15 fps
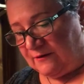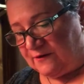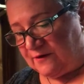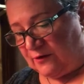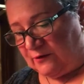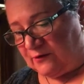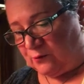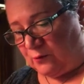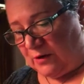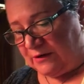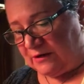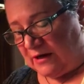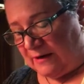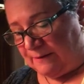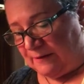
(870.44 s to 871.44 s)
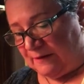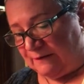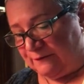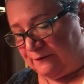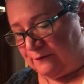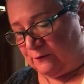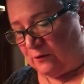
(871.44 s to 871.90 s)
So it's 1 cup
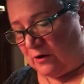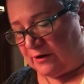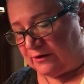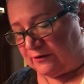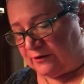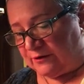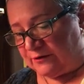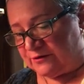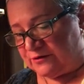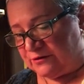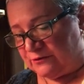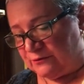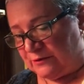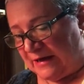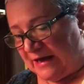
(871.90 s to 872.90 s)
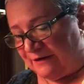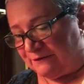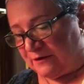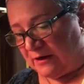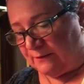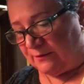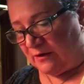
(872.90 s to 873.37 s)
of water to
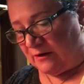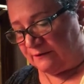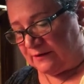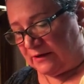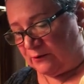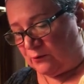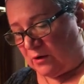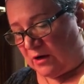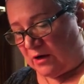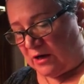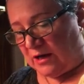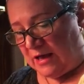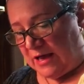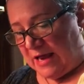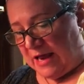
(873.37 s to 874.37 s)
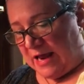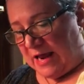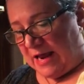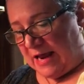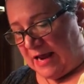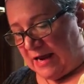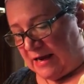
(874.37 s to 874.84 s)
half cup of quinoa,
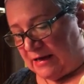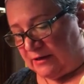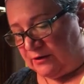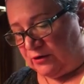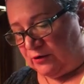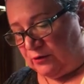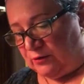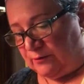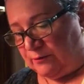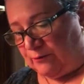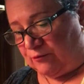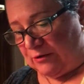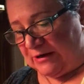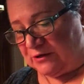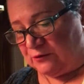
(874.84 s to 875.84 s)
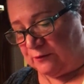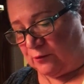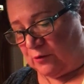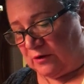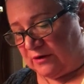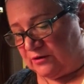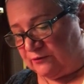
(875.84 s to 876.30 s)
and you bring it to a
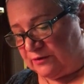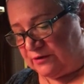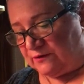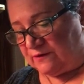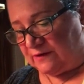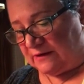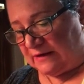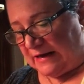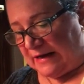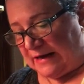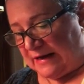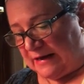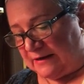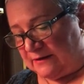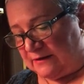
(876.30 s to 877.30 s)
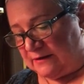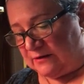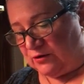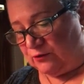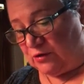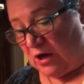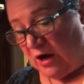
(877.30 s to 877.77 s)
boil and you reduce it and
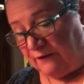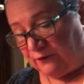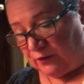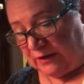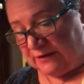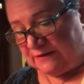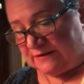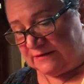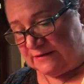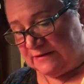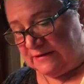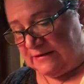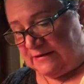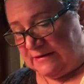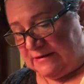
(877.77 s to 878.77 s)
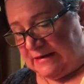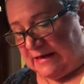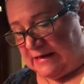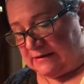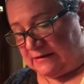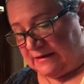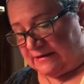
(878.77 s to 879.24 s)
you cover it
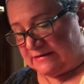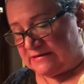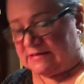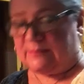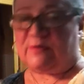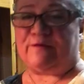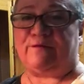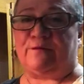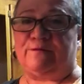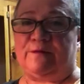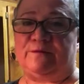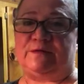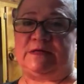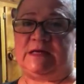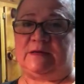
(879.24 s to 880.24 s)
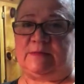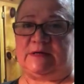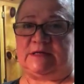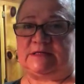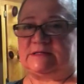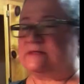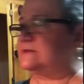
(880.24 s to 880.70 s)
and let it simmer for 15
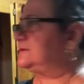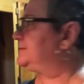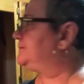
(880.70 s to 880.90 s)
minutes.